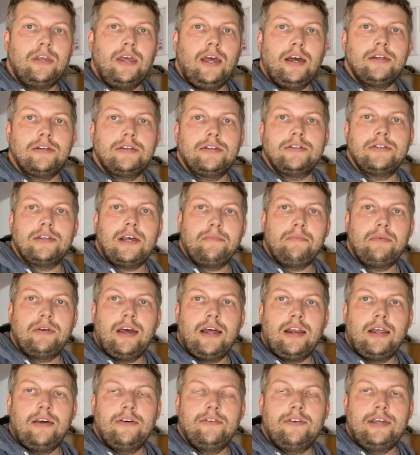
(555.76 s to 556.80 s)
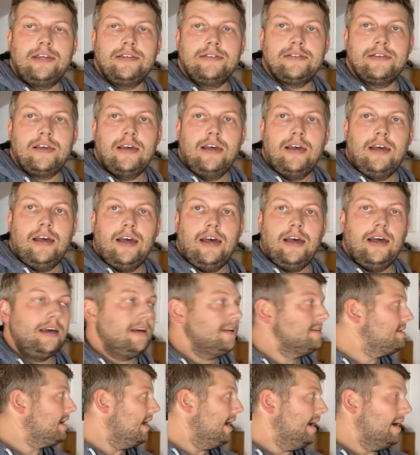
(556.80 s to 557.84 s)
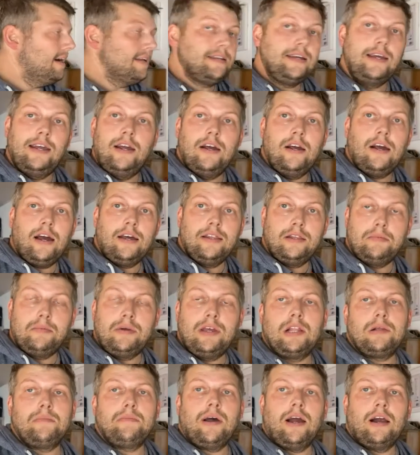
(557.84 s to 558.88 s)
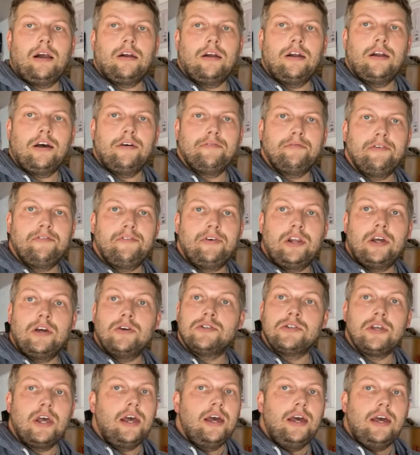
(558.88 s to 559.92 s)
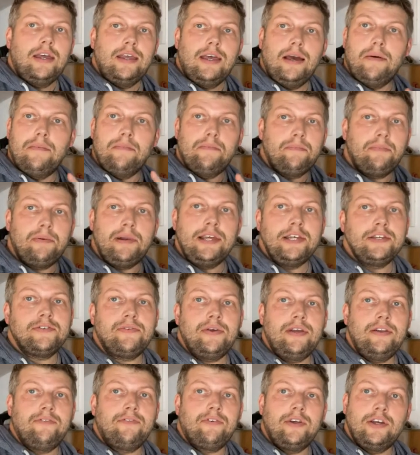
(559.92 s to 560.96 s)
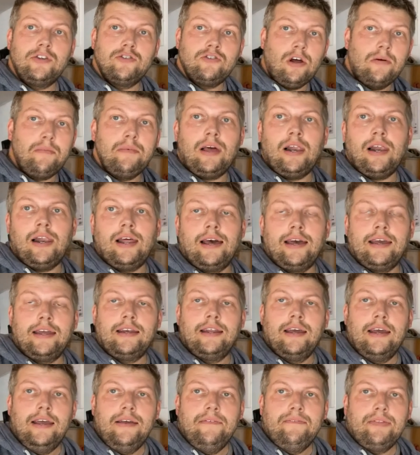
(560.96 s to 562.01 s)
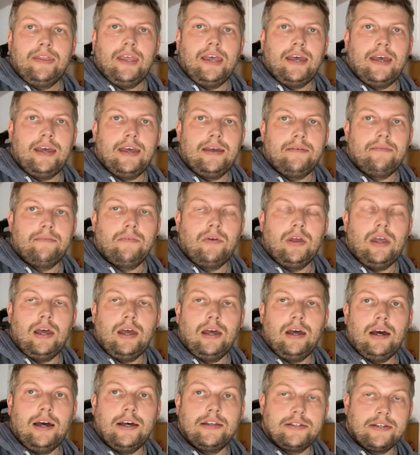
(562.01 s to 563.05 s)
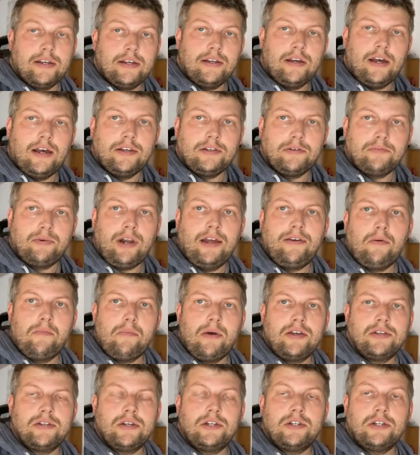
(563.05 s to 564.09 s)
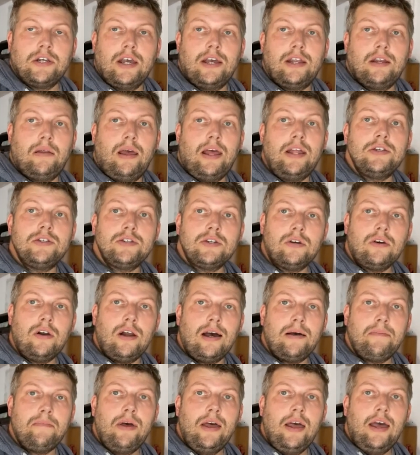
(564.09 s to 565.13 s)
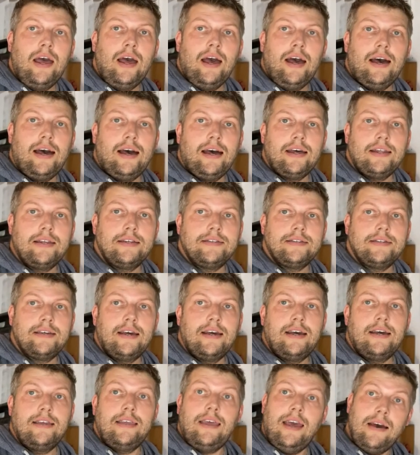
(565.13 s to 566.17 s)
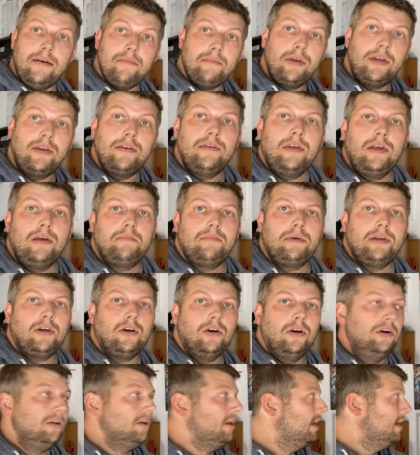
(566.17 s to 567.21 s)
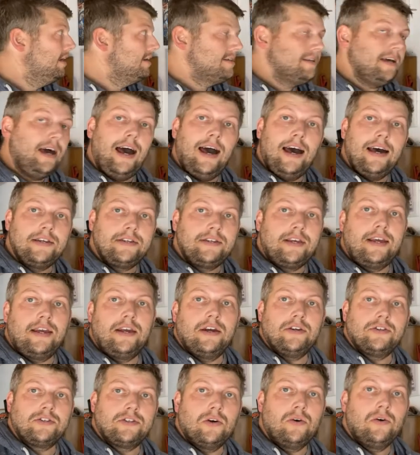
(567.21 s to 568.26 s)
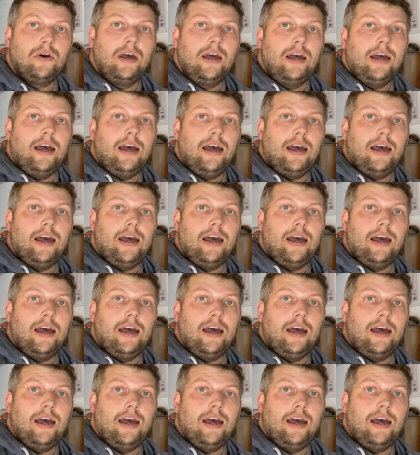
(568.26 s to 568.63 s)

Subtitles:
yeah, send me any of these to add here, and they'll be in the background of my videos. Yeah, please feel free, drop me a line as a private message in Instagram, and yeah, be cool to add here. So